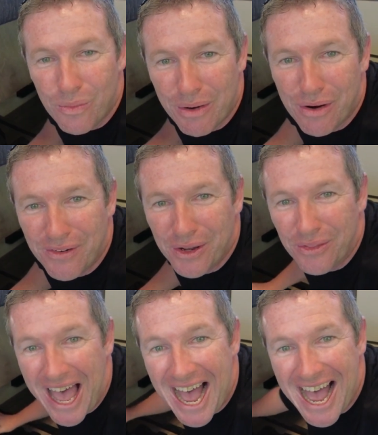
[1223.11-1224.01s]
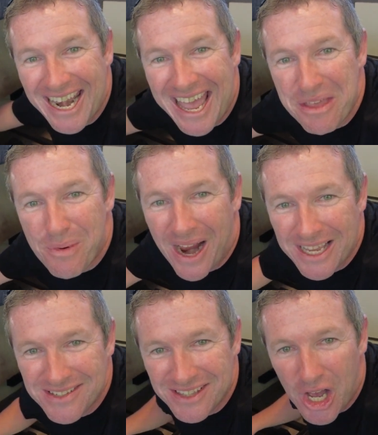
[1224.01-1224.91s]
we reveal the heart and the
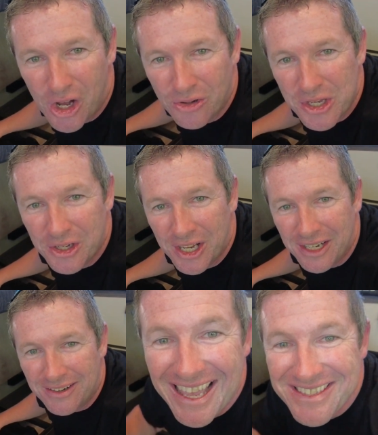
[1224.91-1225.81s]
brains to the whole unit.